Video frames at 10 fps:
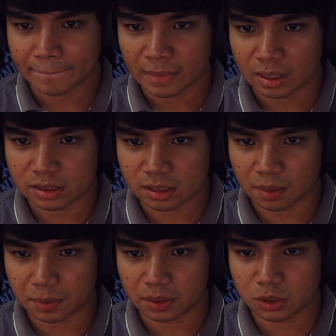let's
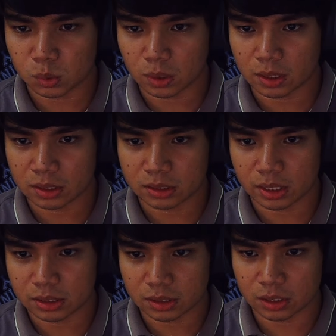copy this one,
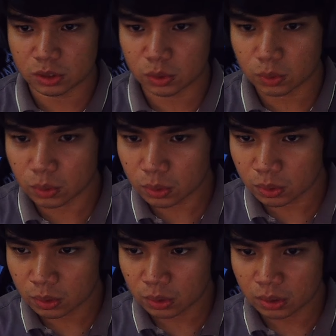change this to
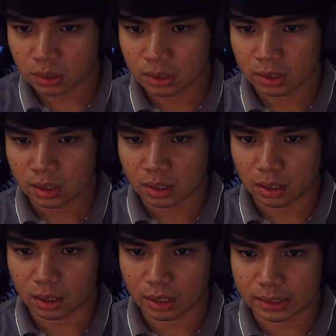
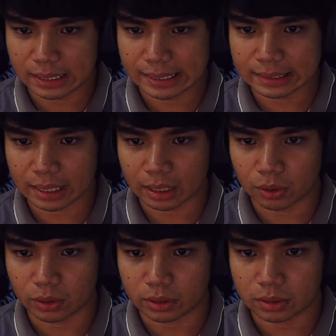delete
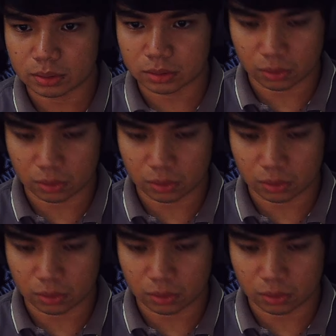record. So